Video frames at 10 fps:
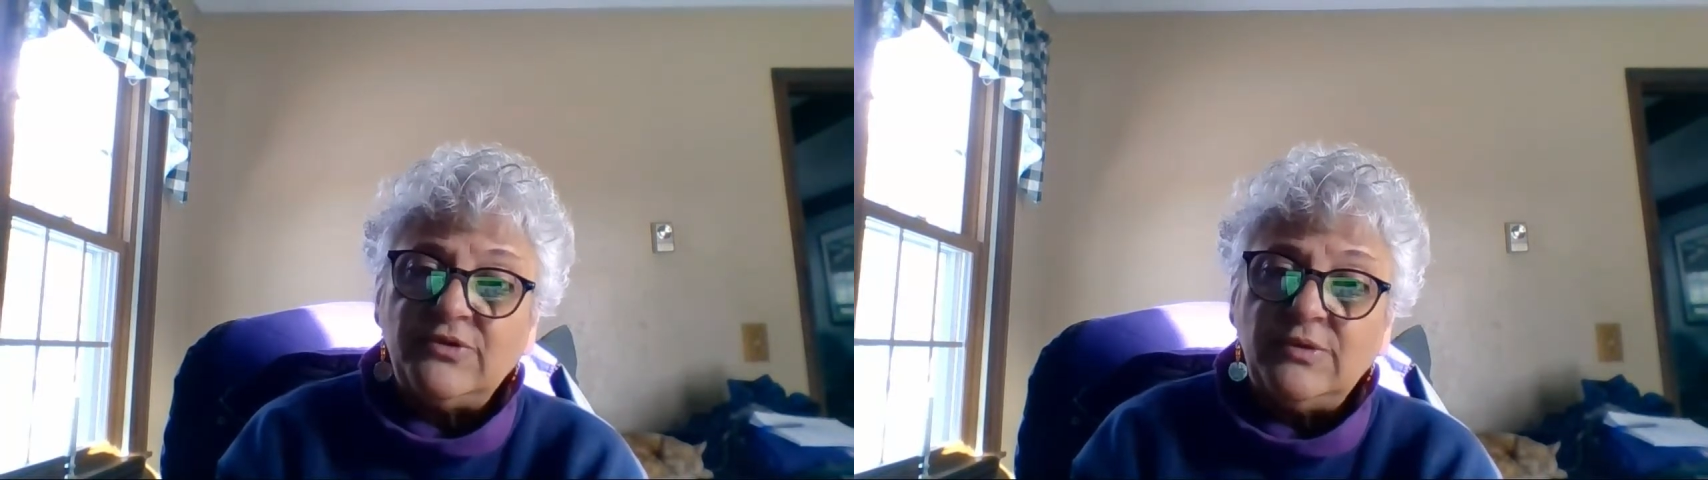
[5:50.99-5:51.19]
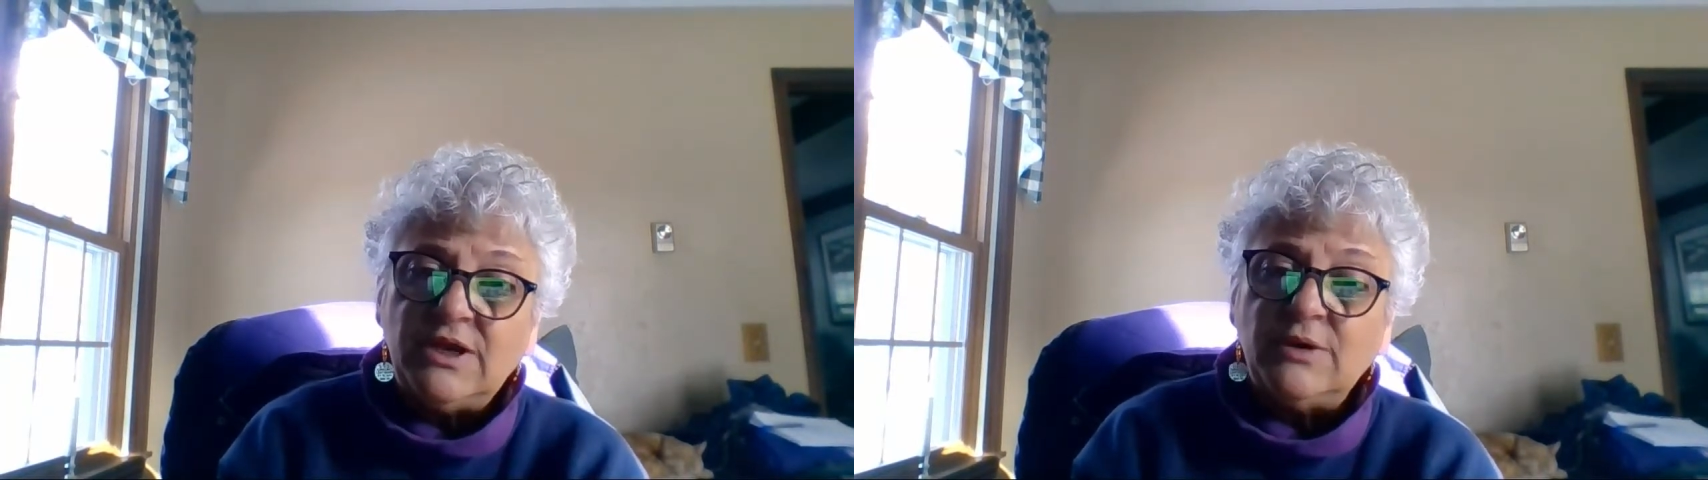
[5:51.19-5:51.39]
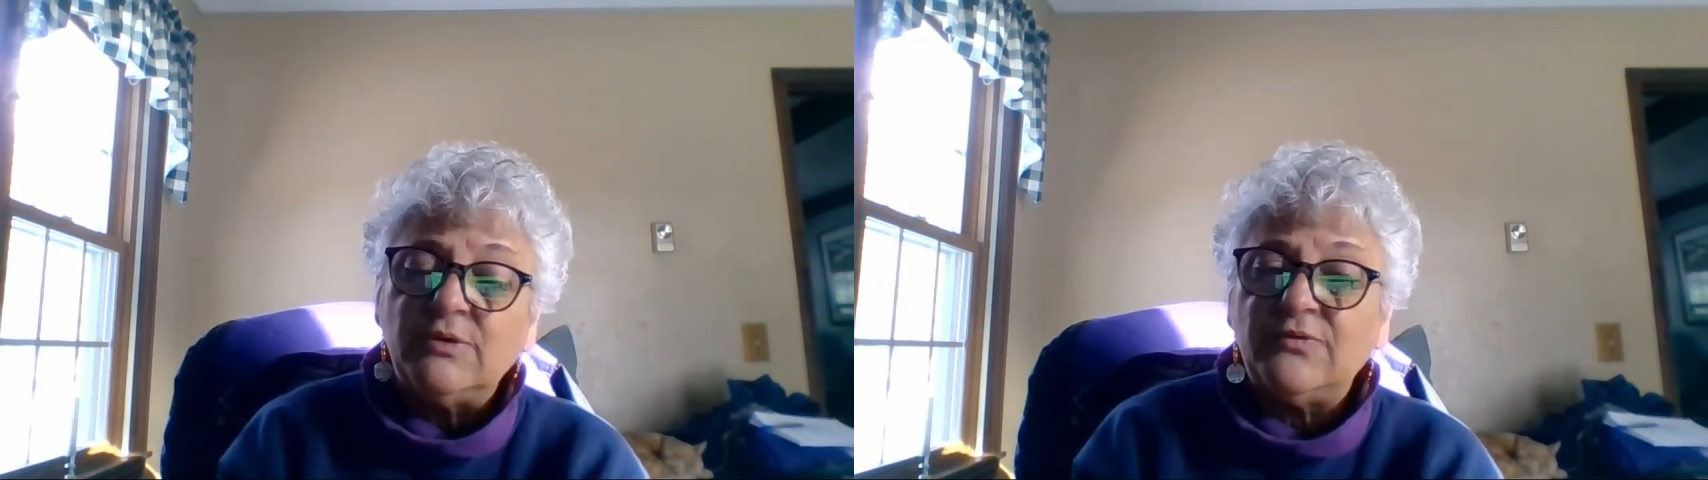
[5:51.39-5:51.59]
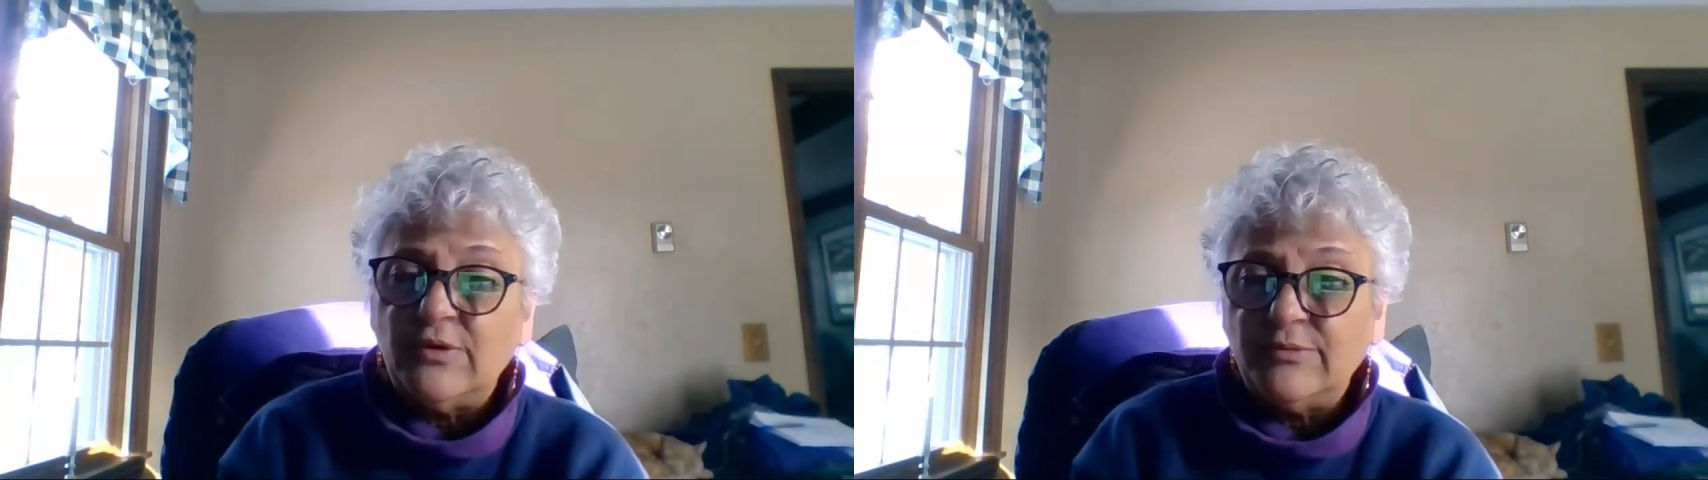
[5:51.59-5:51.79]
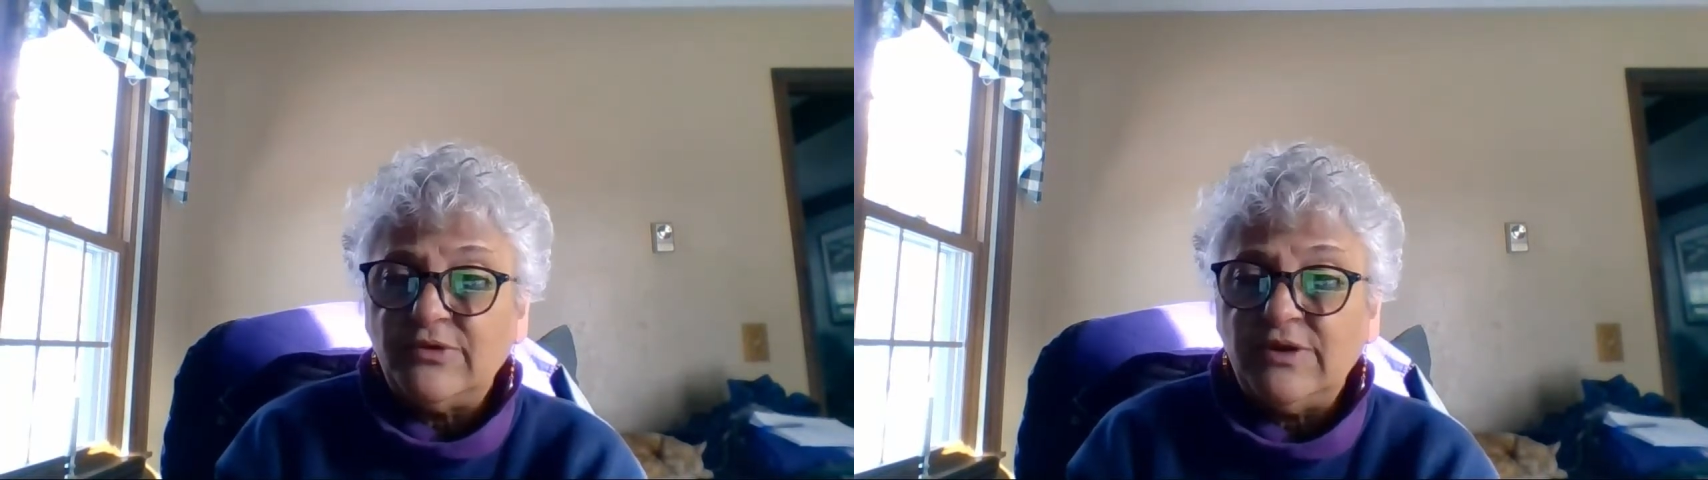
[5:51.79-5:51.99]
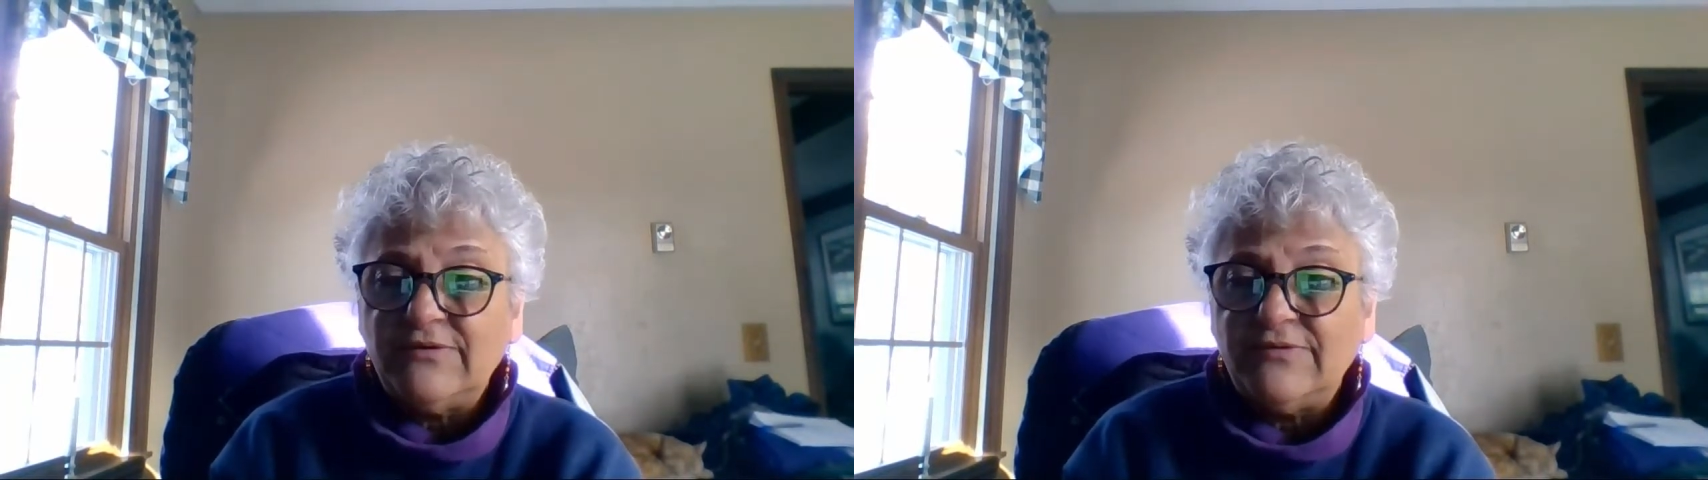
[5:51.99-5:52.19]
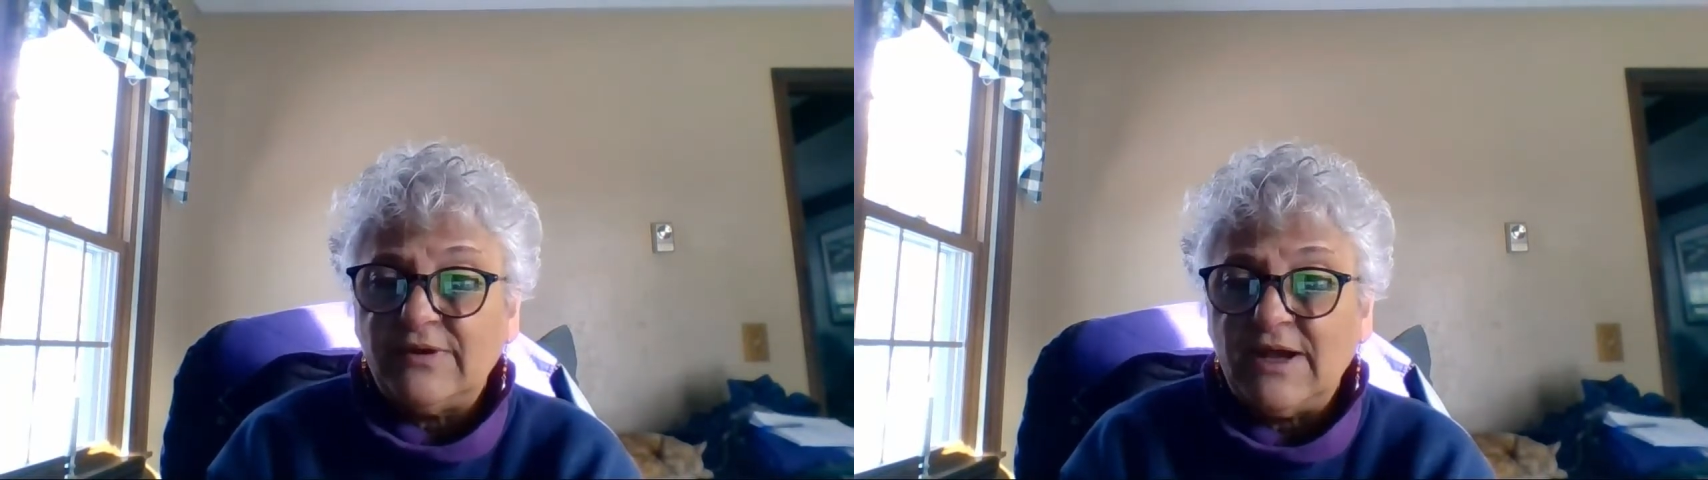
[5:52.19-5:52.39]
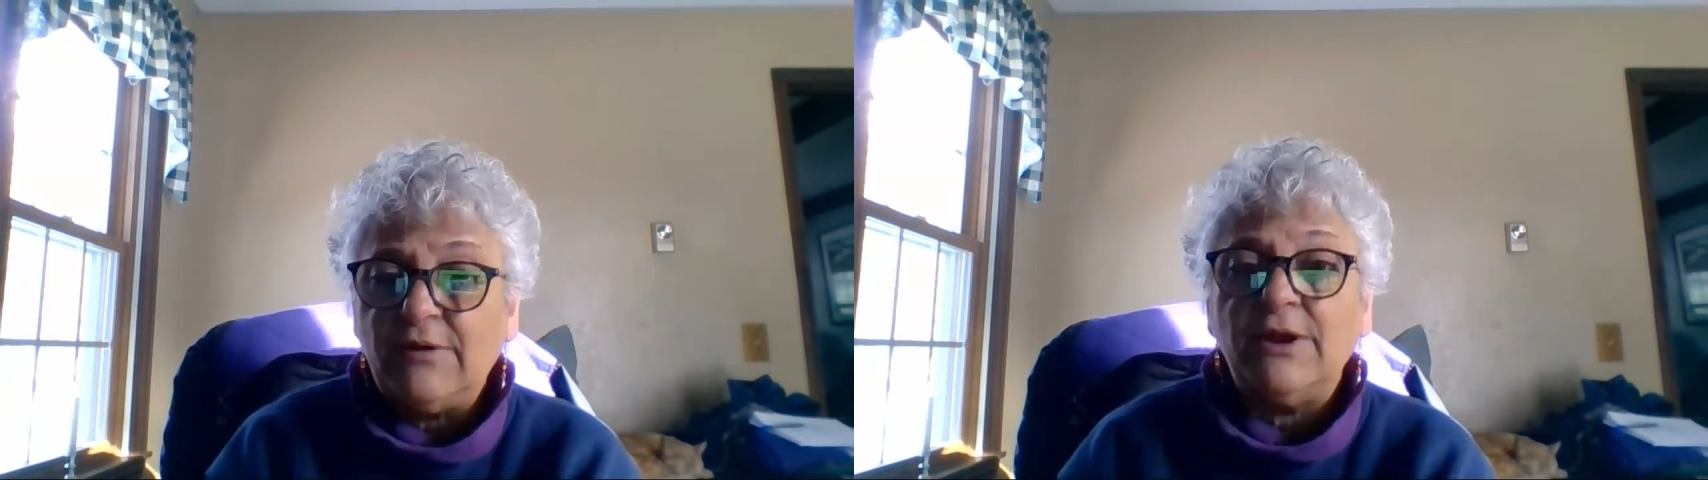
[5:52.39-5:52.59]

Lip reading: you need to fill out,